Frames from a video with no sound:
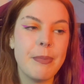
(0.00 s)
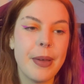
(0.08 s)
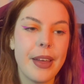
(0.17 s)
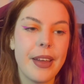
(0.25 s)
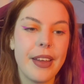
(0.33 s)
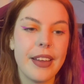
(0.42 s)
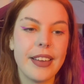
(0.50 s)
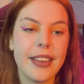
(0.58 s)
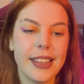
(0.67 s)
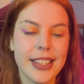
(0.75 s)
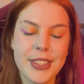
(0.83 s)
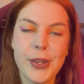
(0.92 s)
but
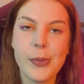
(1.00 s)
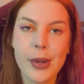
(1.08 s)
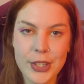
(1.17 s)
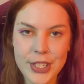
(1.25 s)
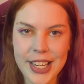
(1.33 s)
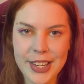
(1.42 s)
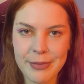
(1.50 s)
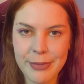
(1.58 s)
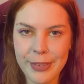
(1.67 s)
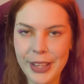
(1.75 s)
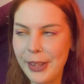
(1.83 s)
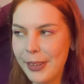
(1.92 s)
I still watch Dan and
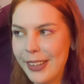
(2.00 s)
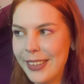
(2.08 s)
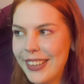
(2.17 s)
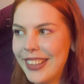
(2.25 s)
Phil.